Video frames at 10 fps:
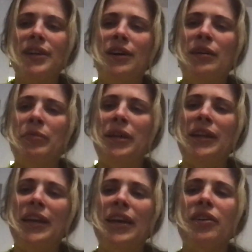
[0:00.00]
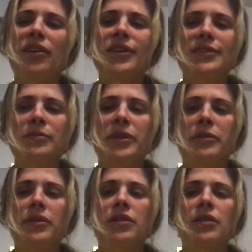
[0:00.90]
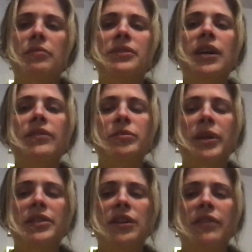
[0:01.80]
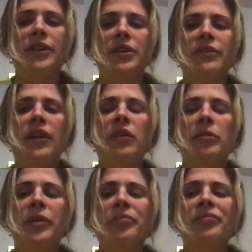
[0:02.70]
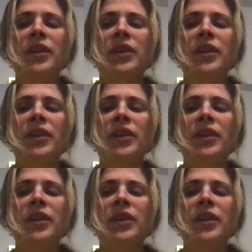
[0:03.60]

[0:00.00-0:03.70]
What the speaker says: and they can't cause them themselves based off development.